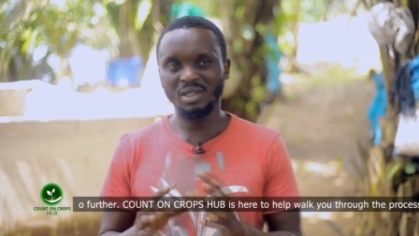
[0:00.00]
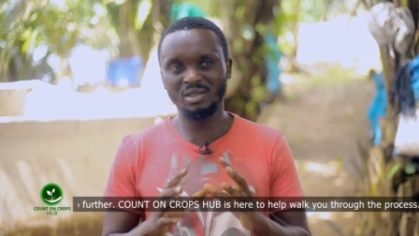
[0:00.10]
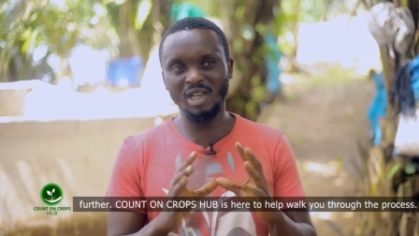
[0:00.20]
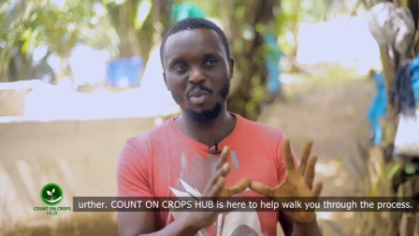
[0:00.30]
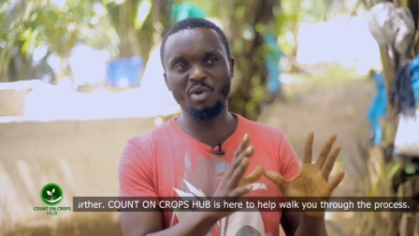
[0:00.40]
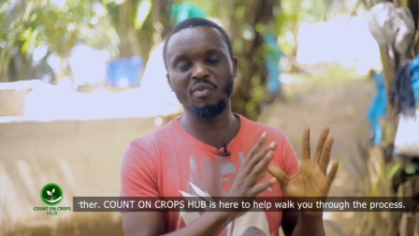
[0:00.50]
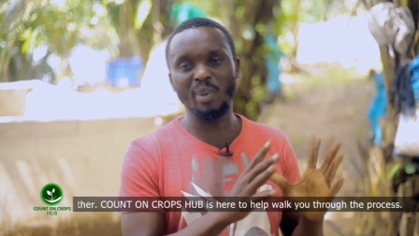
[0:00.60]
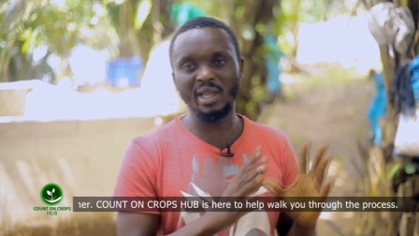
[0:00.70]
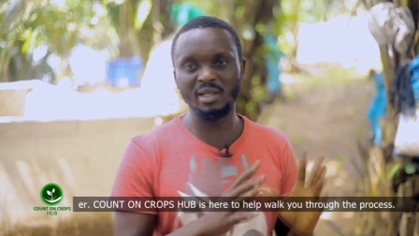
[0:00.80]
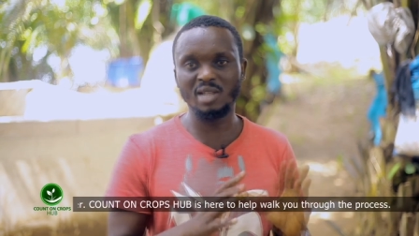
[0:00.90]
type of
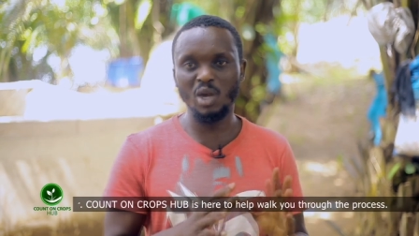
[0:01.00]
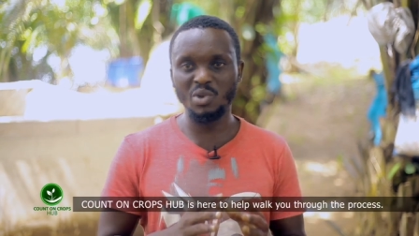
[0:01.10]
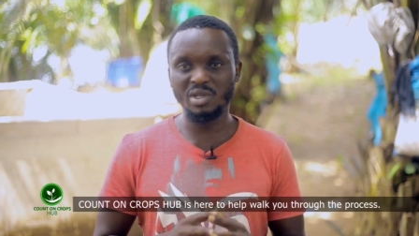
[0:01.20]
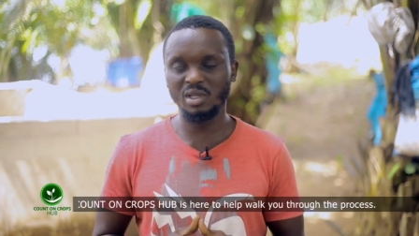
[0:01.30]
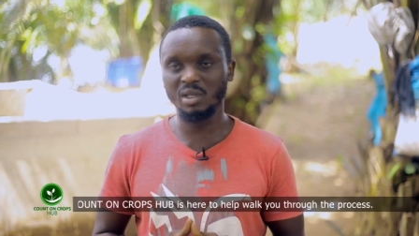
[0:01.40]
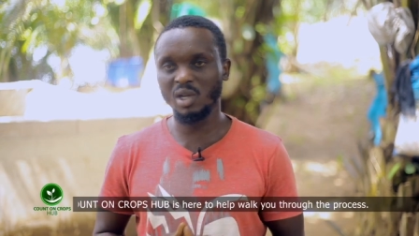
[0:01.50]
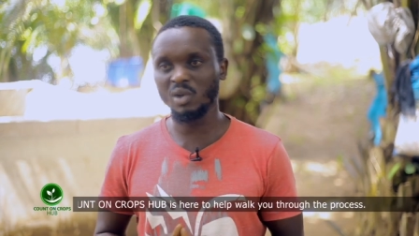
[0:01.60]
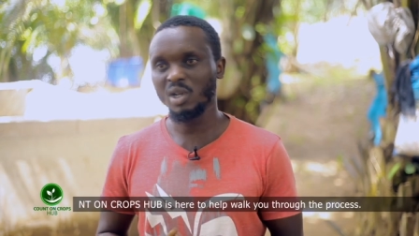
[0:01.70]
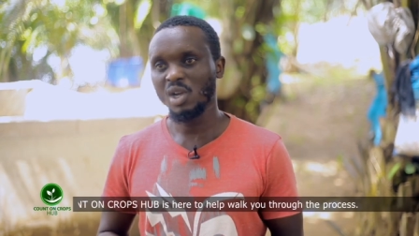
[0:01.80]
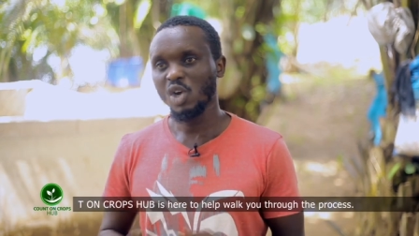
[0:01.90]
markets that we sell now.
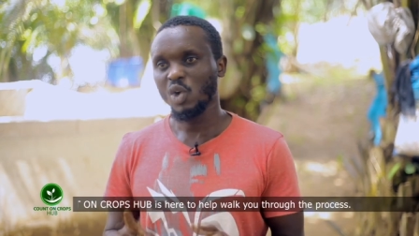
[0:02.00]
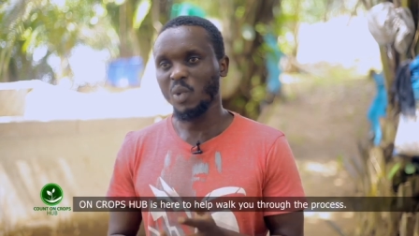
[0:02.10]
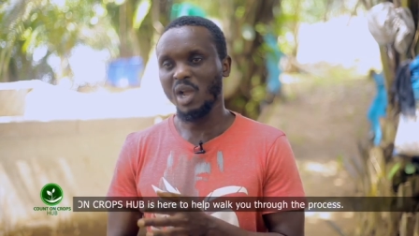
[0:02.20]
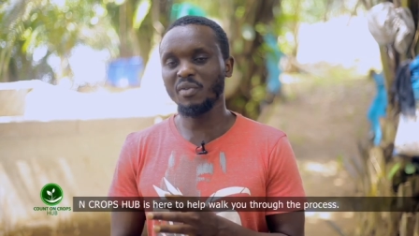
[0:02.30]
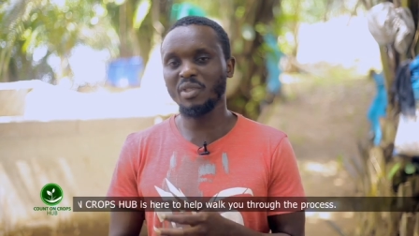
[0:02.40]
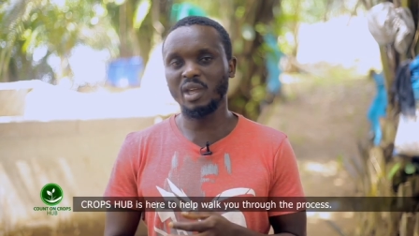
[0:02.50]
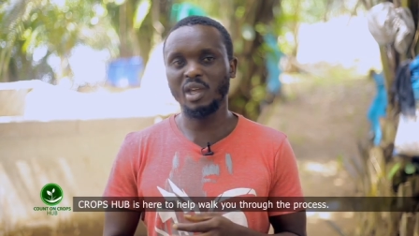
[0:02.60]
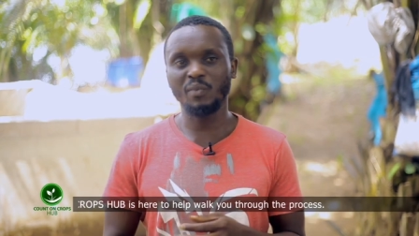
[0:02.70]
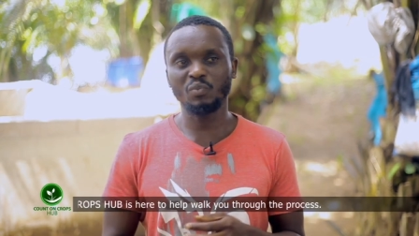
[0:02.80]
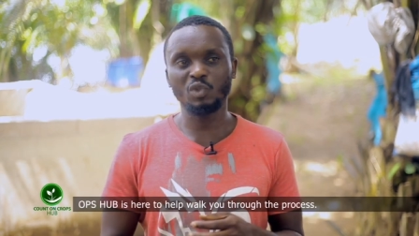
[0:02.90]
We have
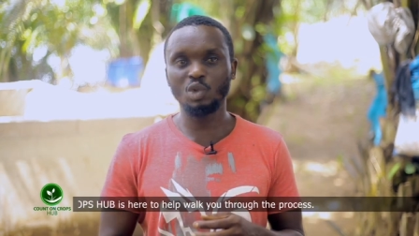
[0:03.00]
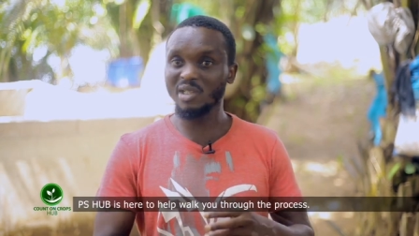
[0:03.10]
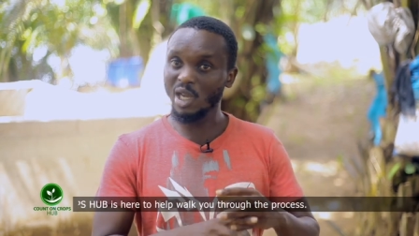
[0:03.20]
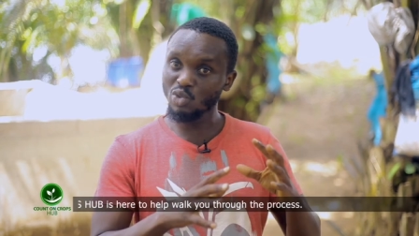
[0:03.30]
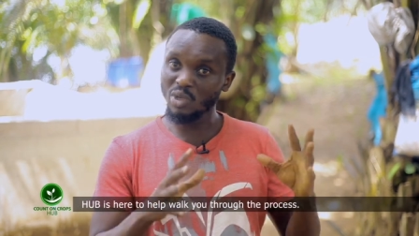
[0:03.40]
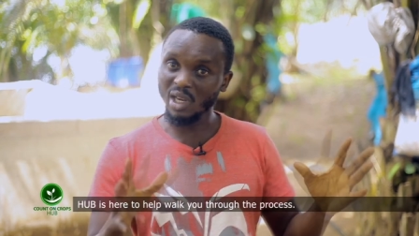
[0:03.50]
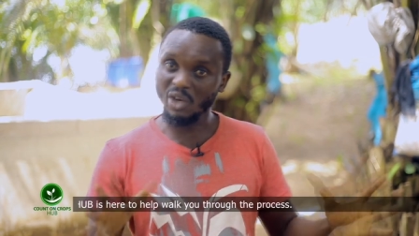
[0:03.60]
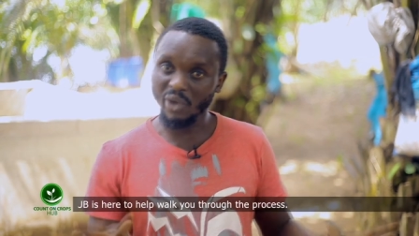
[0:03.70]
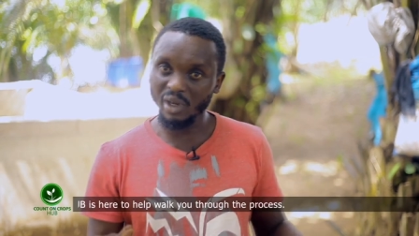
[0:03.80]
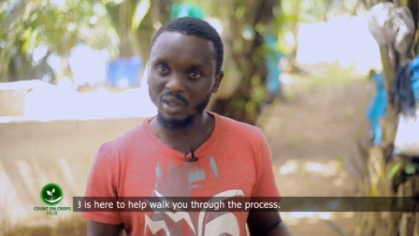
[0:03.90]
the um, those that do the
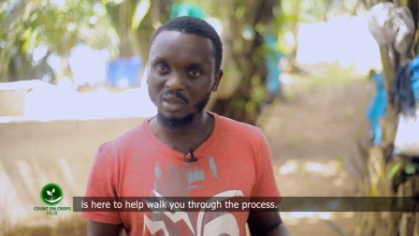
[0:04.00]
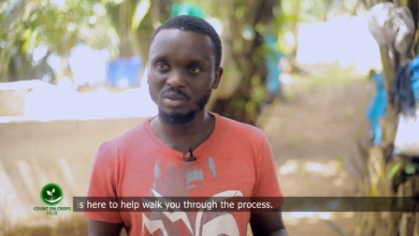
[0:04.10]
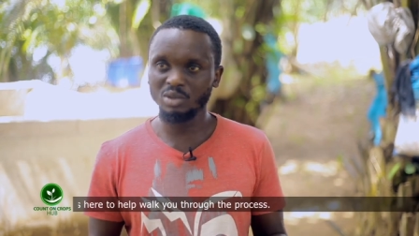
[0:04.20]
grill.